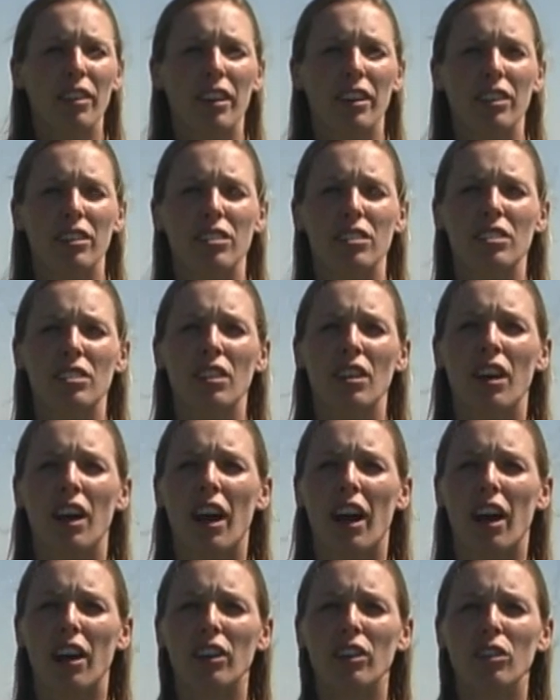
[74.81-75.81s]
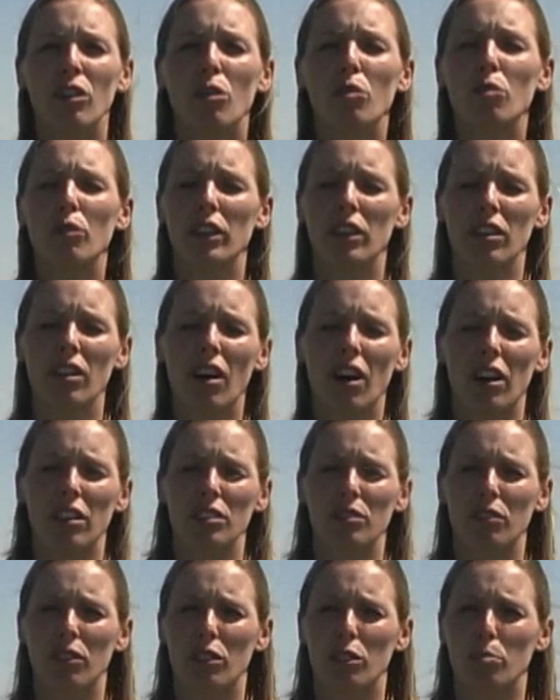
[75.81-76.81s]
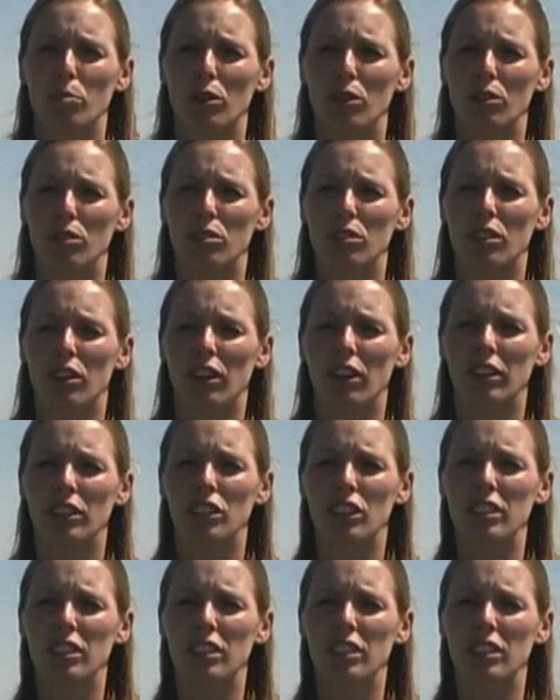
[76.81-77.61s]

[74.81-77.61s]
there's no real cost for the producer,